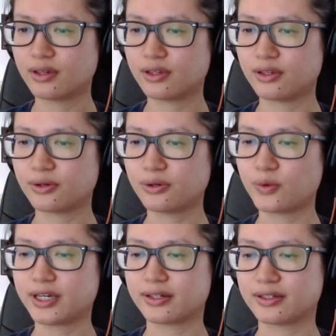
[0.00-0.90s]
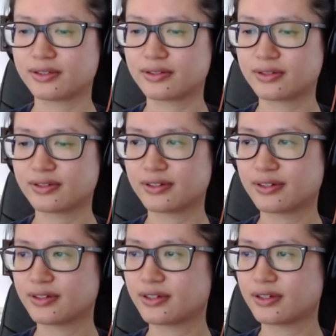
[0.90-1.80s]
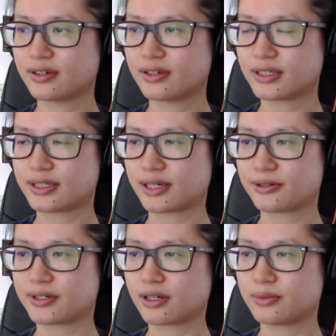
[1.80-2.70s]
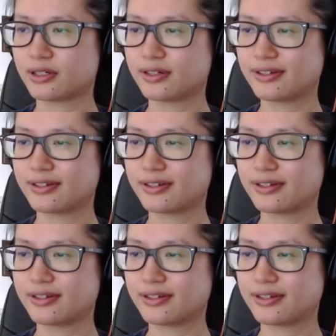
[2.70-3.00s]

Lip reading: Your weakness is Yellow Diamond.